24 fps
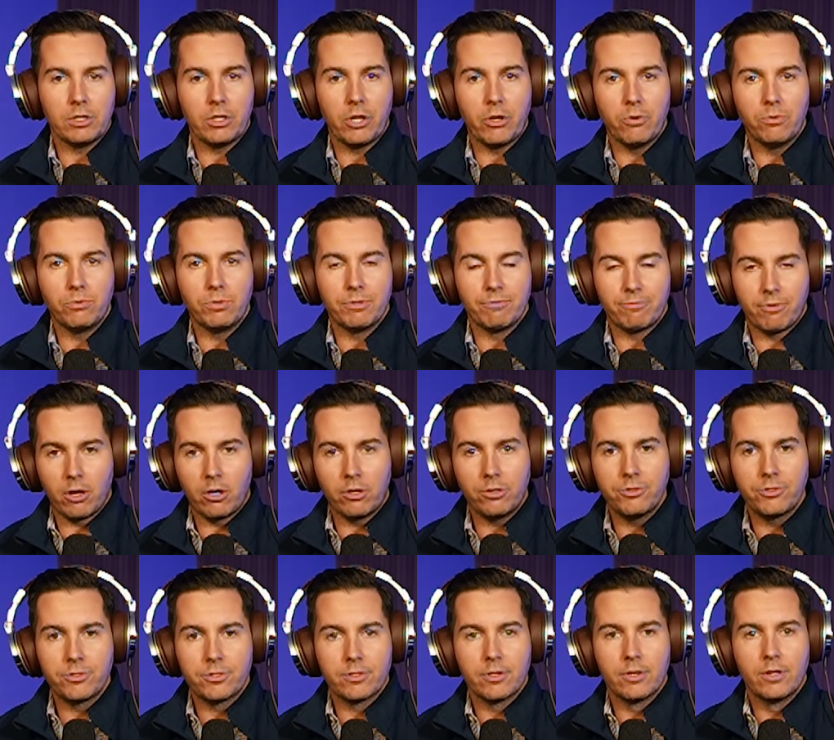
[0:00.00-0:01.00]
low
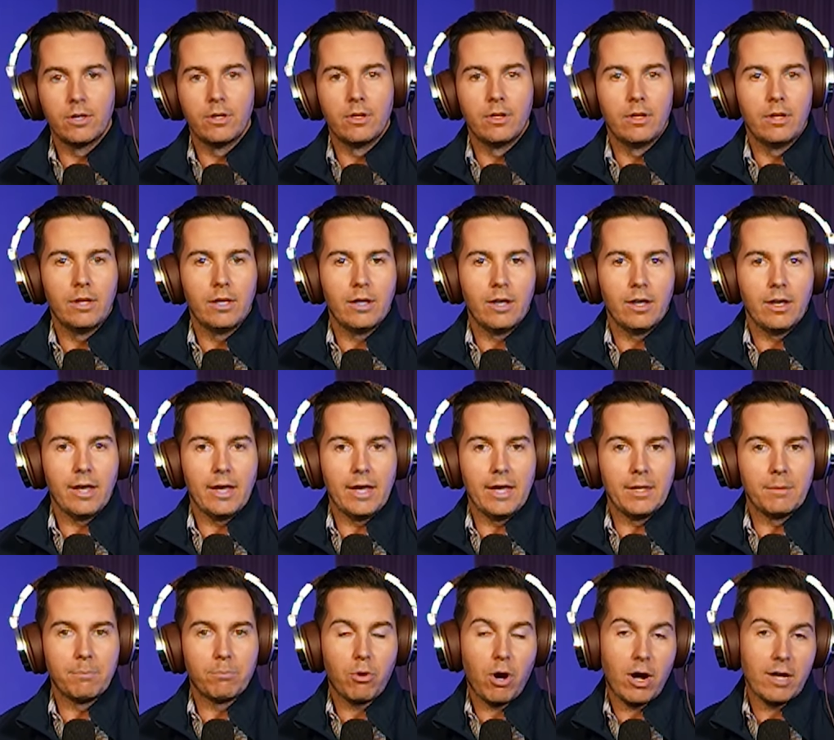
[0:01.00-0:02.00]
defaults,
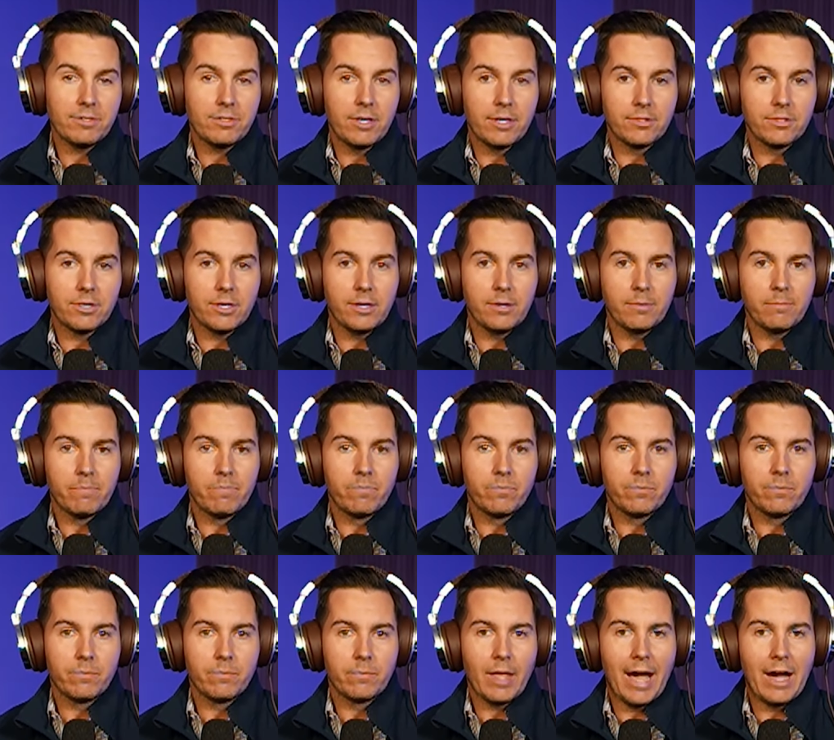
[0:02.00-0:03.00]
and processing.
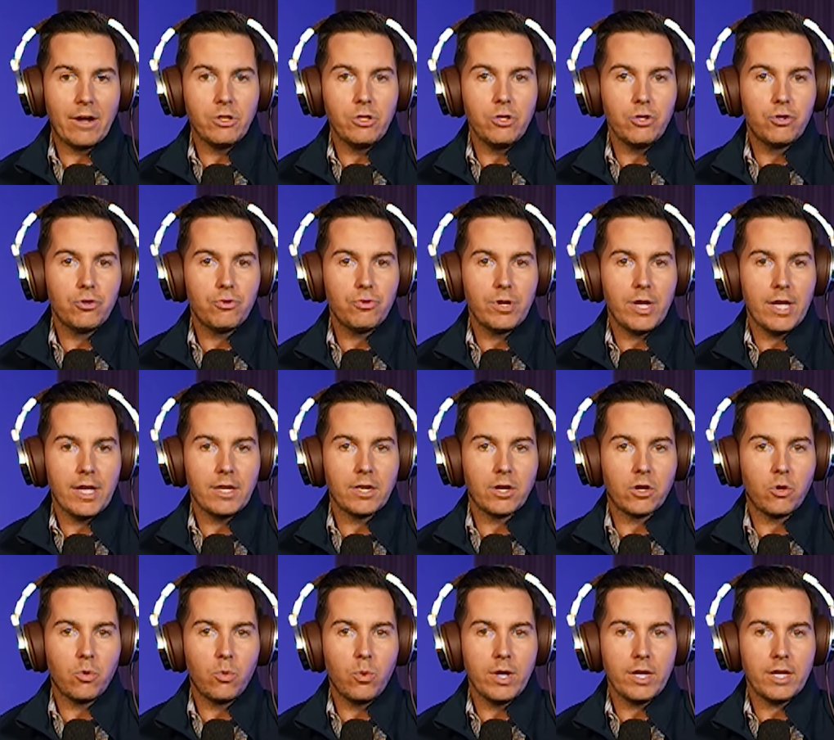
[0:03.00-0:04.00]
How do you create
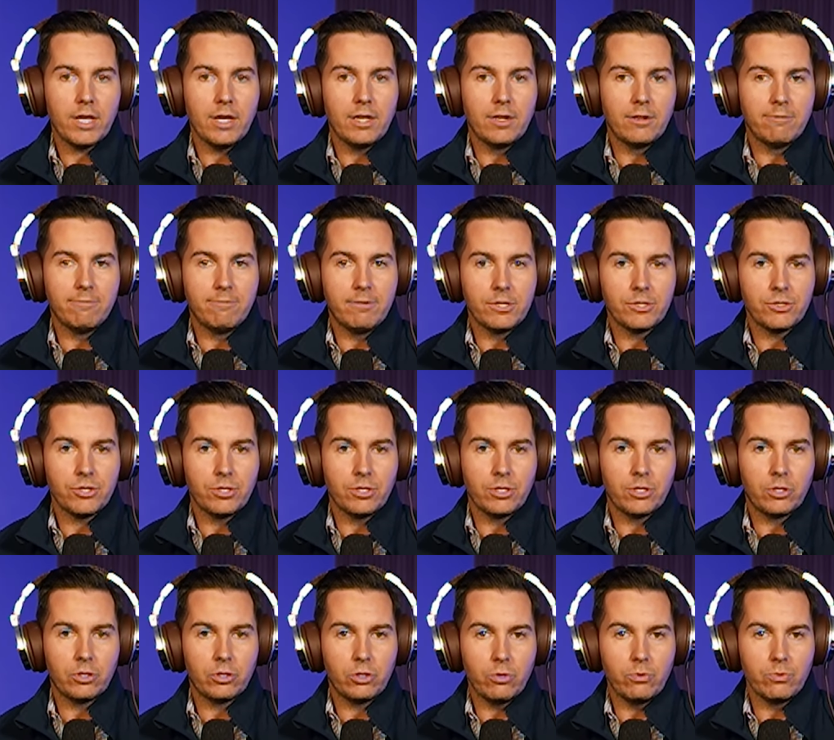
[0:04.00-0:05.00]
a quick and
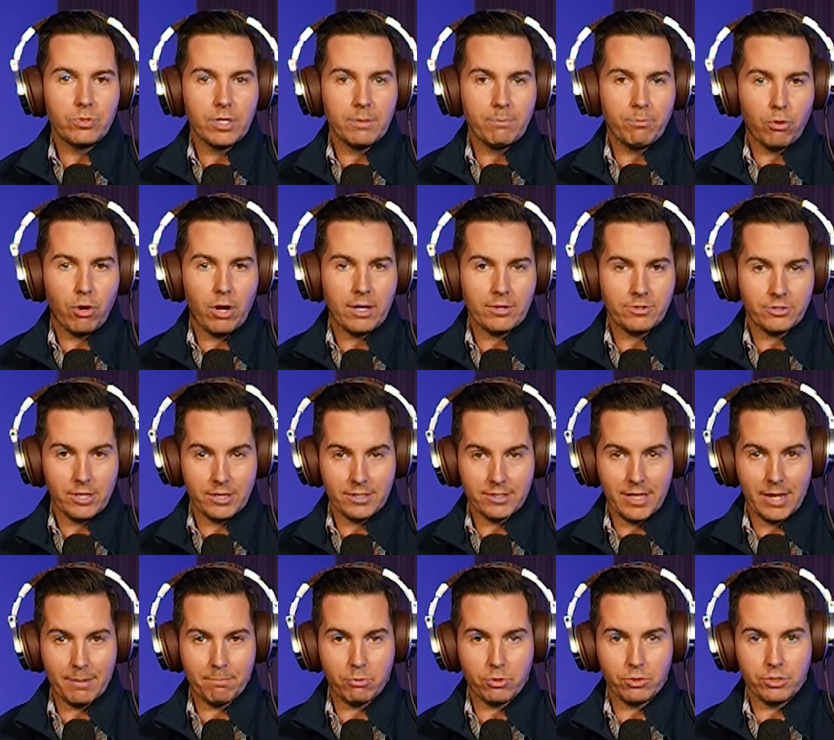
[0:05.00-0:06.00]
efficient closing
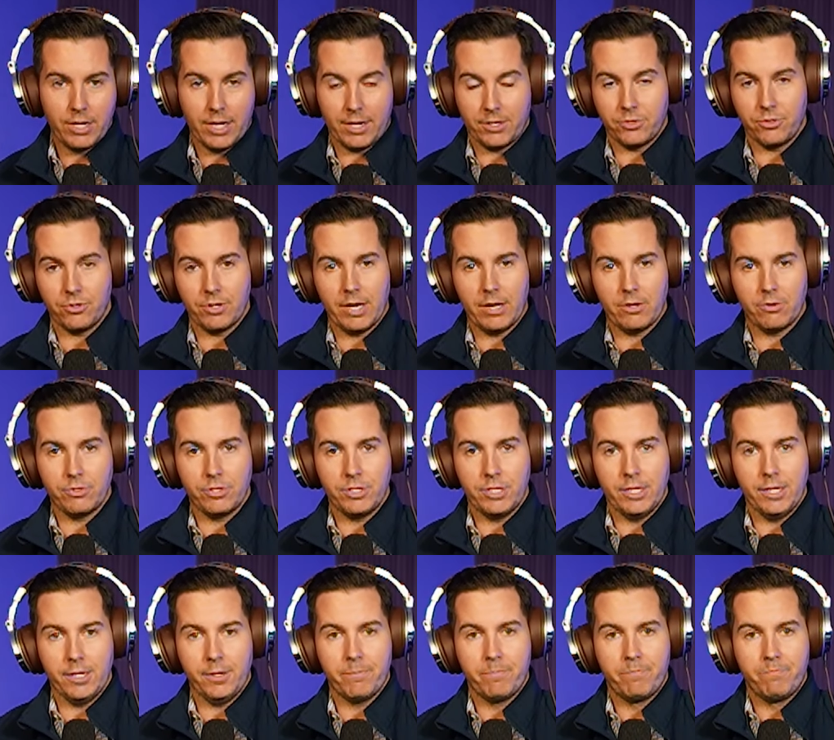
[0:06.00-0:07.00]
process that protects your
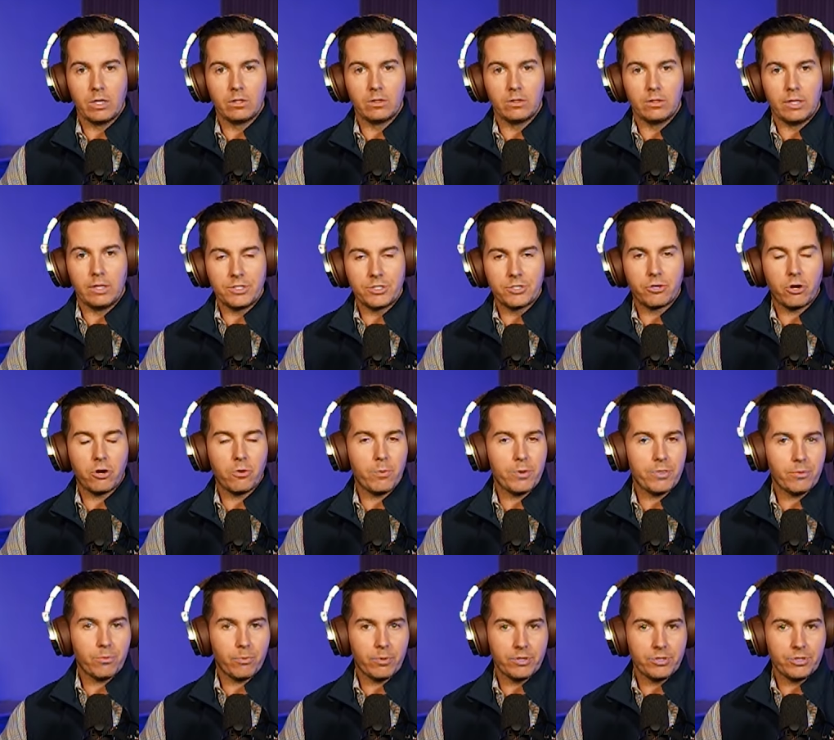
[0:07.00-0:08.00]
guarantee? Let's start
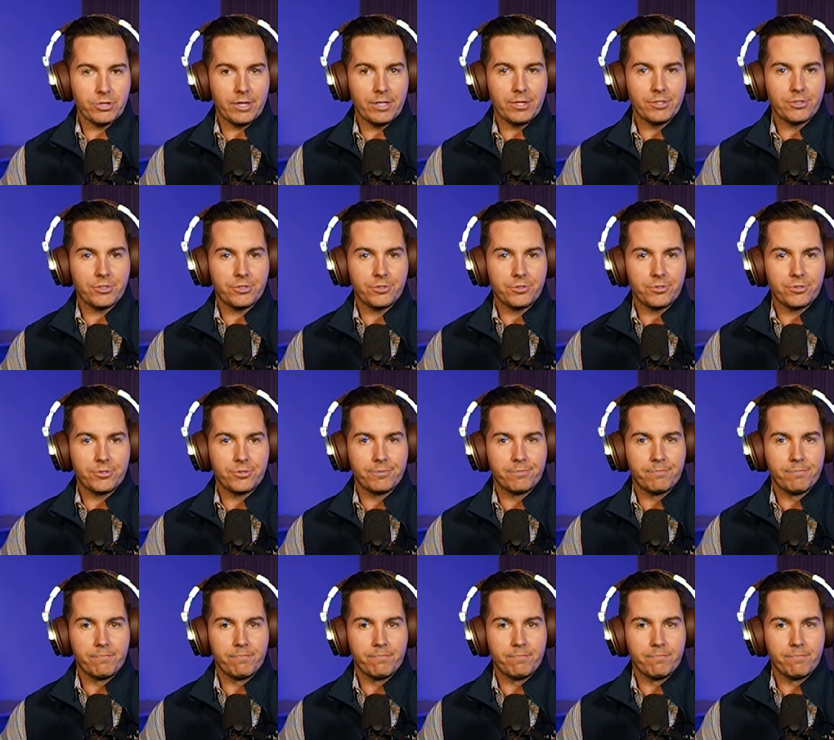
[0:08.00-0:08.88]
with originations.